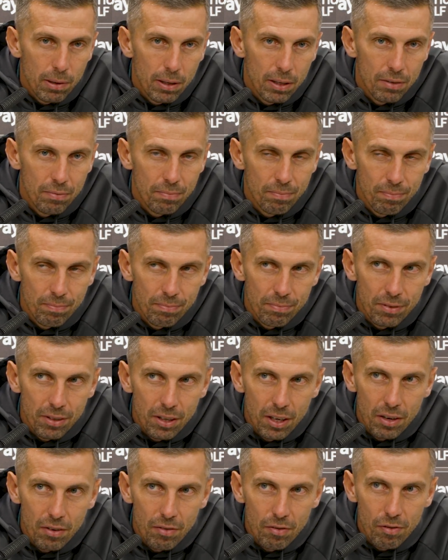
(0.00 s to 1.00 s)
and,
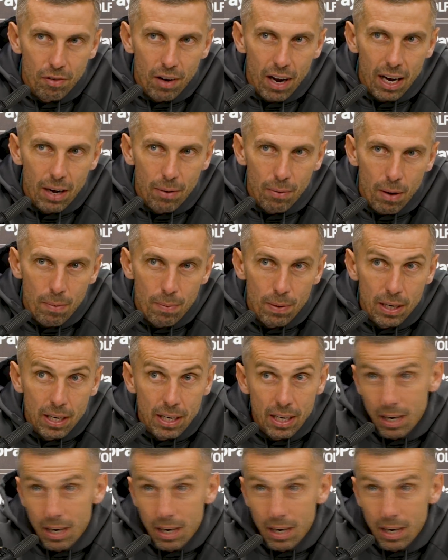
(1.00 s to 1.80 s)
and fight the way we did.